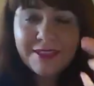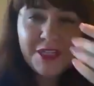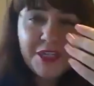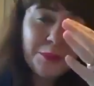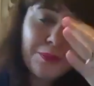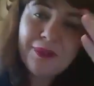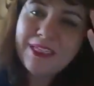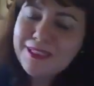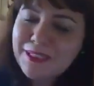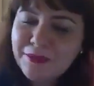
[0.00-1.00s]
to your
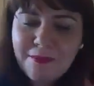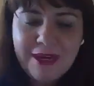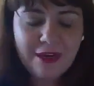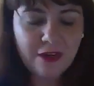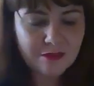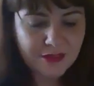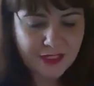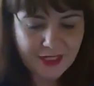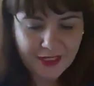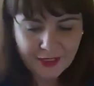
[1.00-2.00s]
point too about,
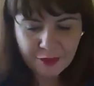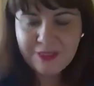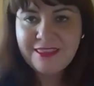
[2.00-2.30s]
we